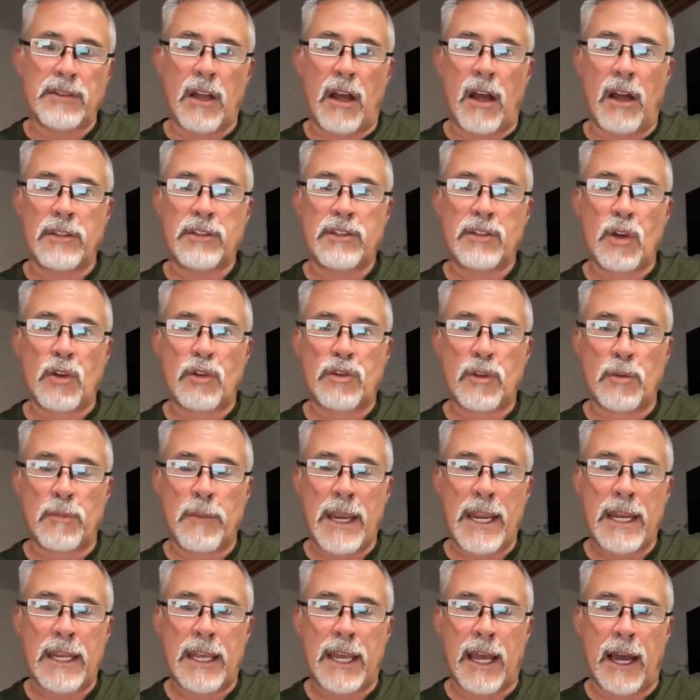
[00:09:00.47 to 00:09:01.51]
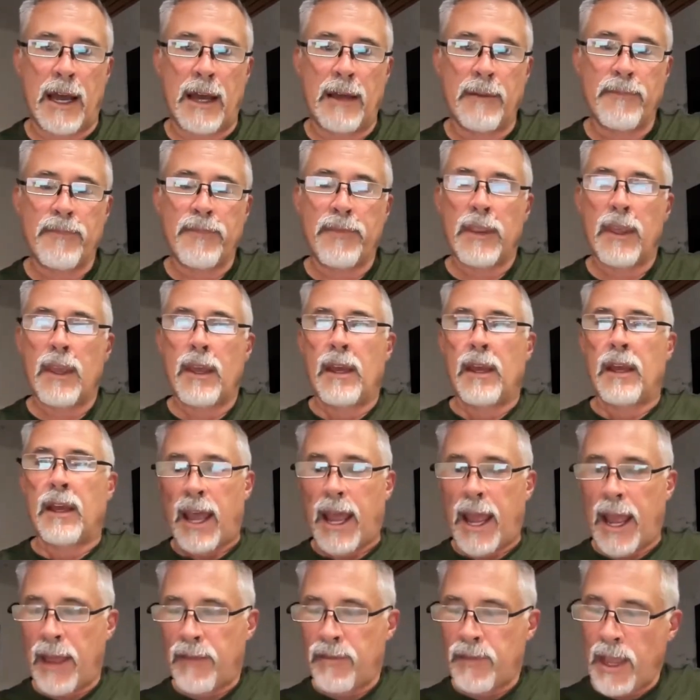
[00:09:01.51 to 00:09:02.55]
on social media,
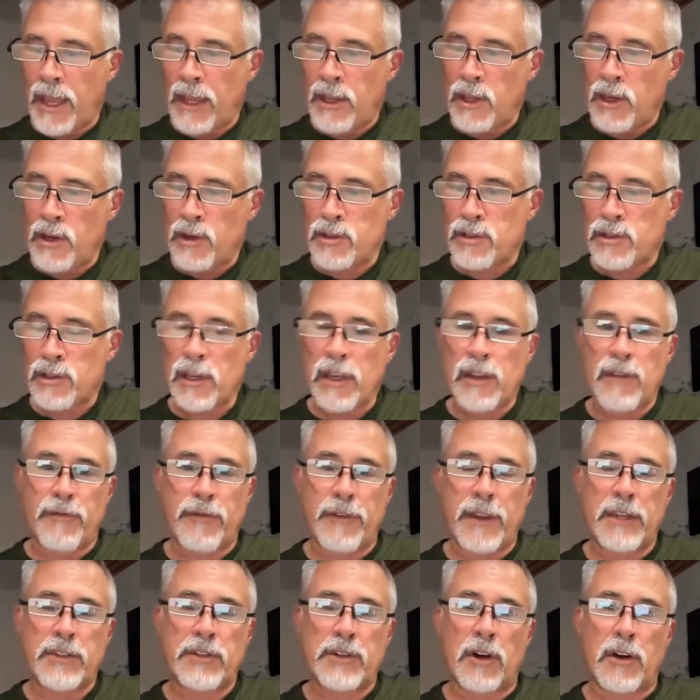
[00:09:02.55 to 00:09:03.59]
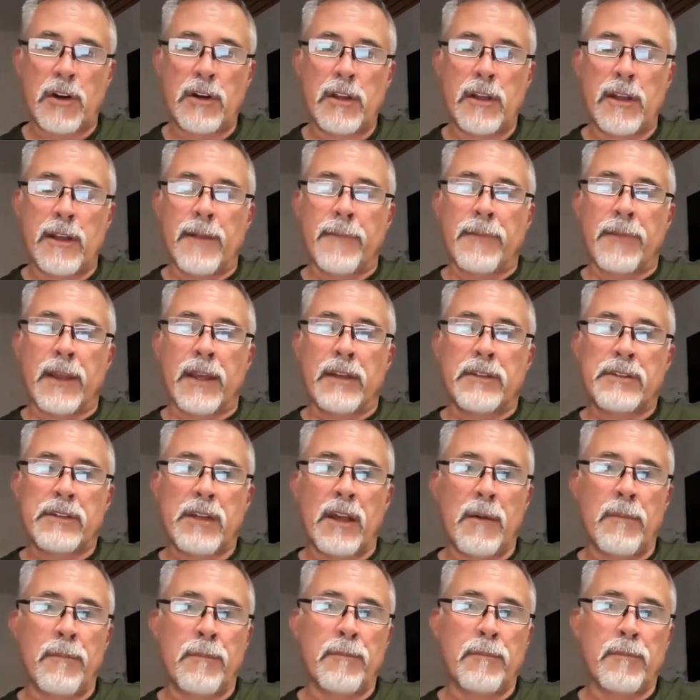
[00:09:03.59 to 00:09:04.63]
and they usually featured
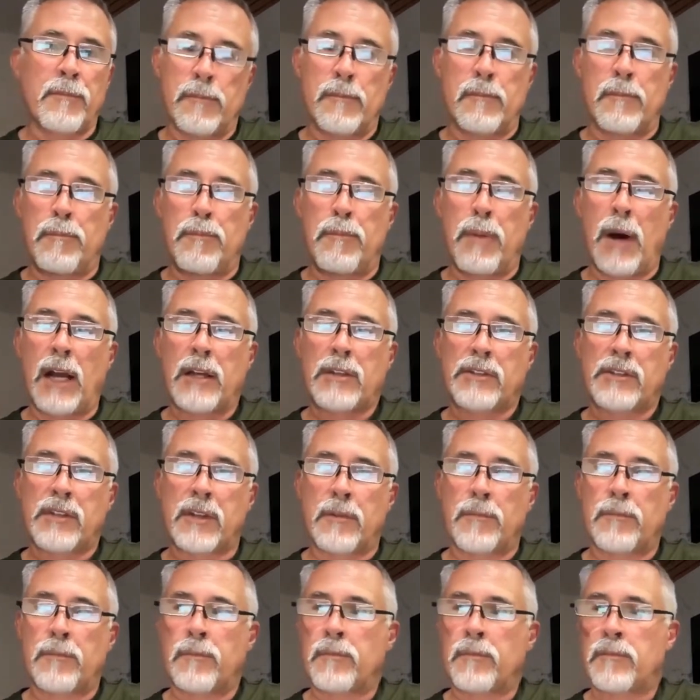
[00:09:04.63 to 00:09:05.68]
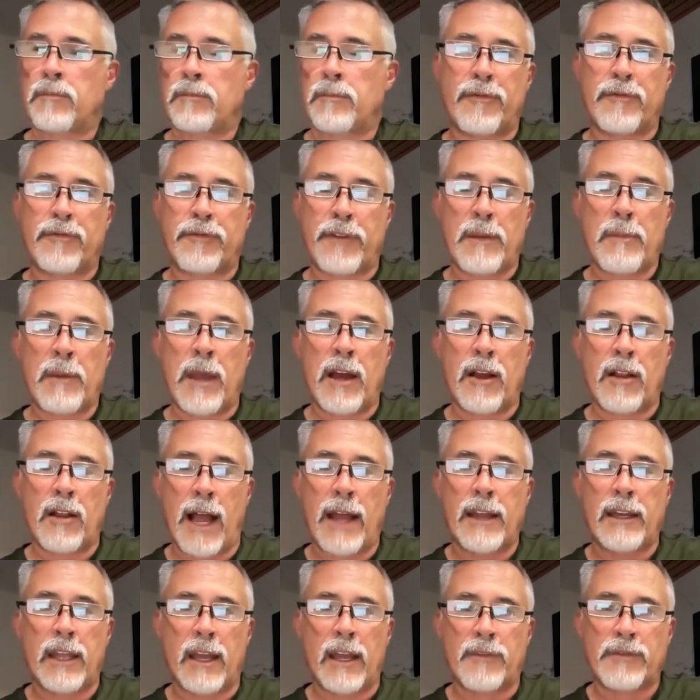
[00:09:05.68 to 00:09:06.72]
some buxom female
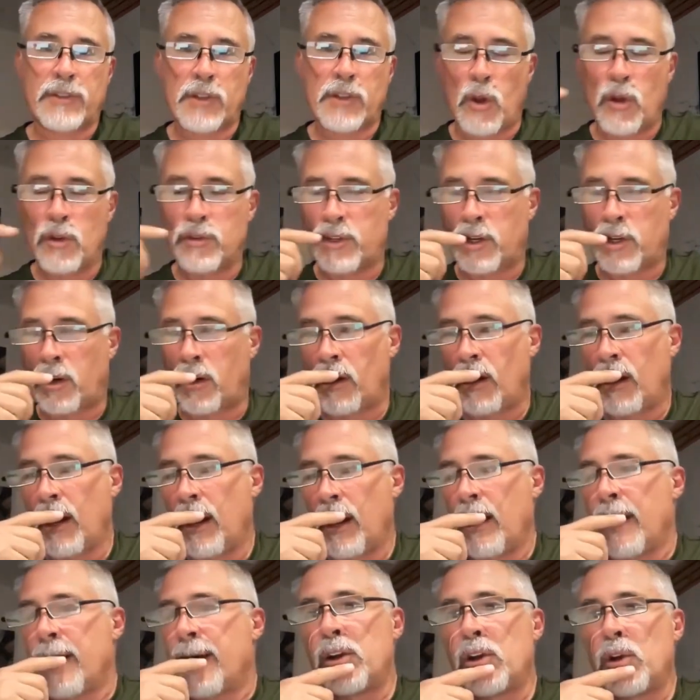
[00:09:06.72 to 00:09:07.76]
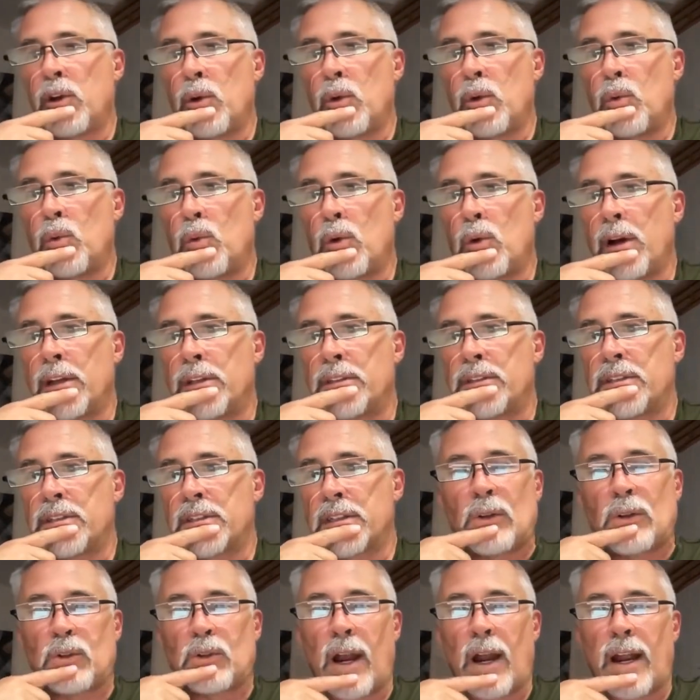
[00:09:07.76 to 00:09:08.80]
IDF soldier who
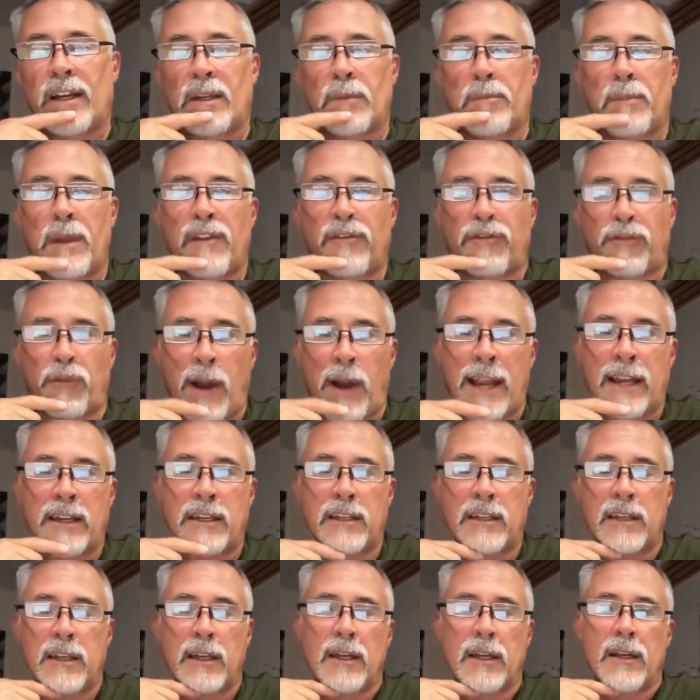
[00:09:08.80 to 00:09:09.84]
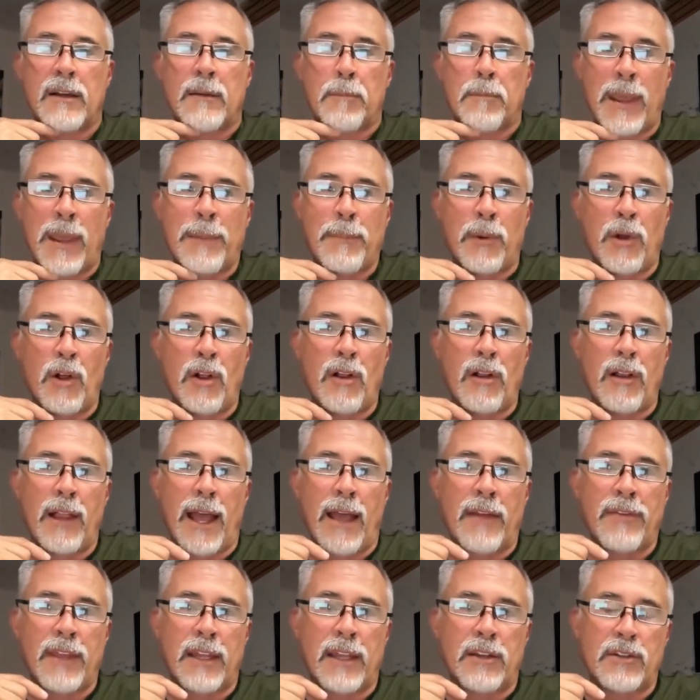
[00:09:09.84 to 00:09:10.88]
was trying to befriend people
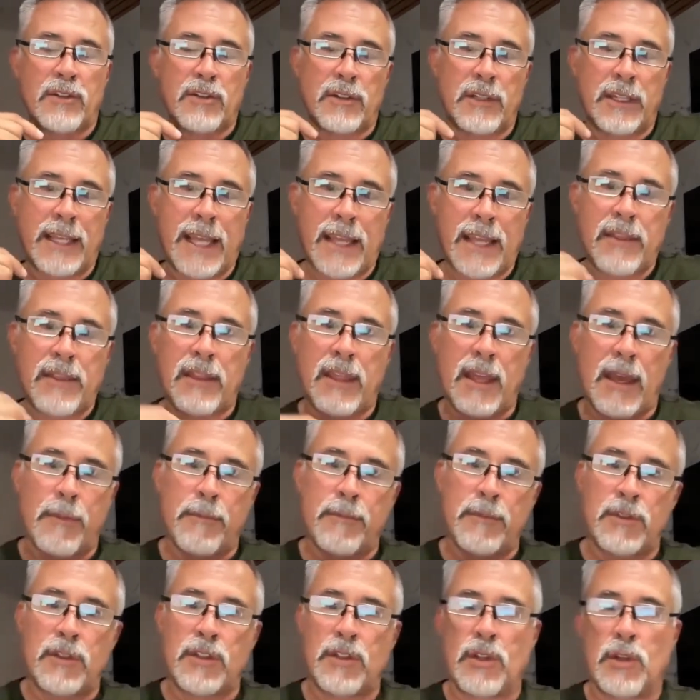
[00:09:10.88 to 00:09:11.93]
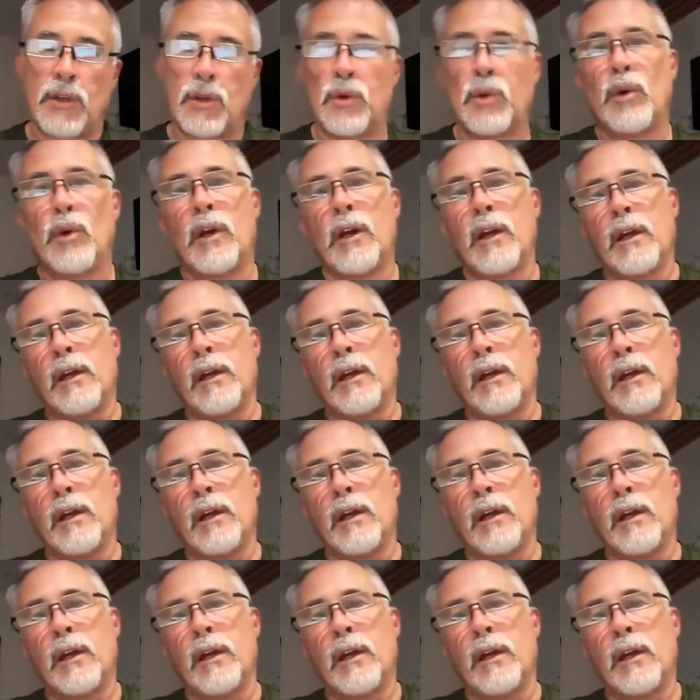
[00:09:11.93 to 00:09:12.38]
and then get them to